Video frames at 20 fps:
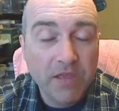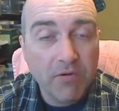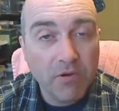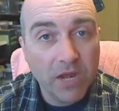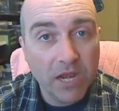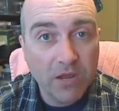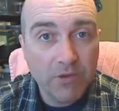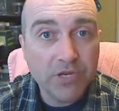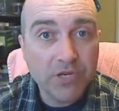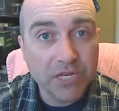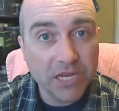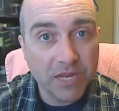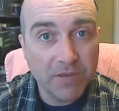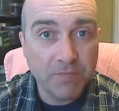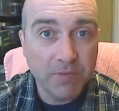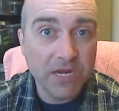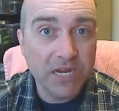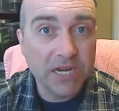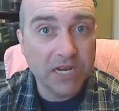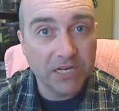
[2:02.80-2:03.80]
allowed to keep
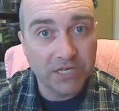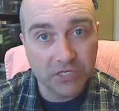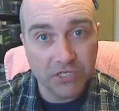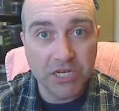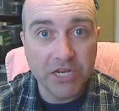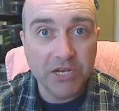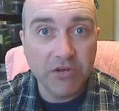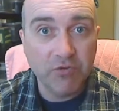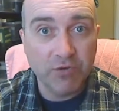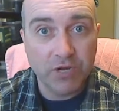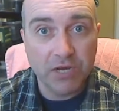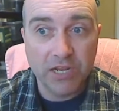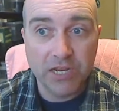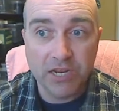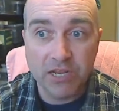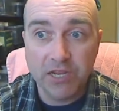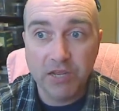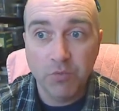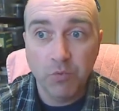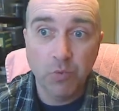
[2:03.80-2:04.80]
a little secret
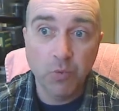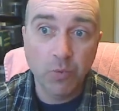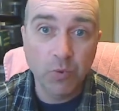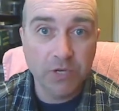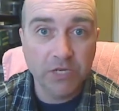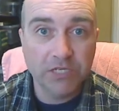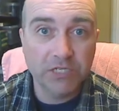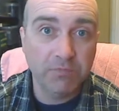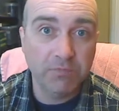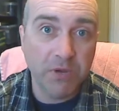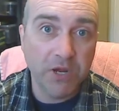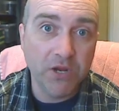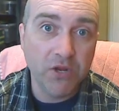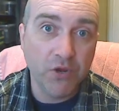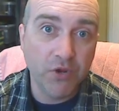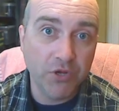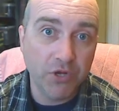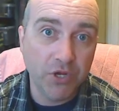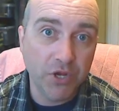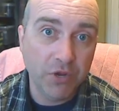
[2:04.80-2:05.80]
like, we spy
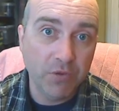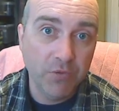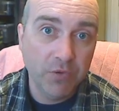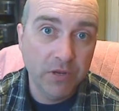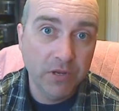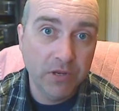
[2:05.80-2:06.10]
on you.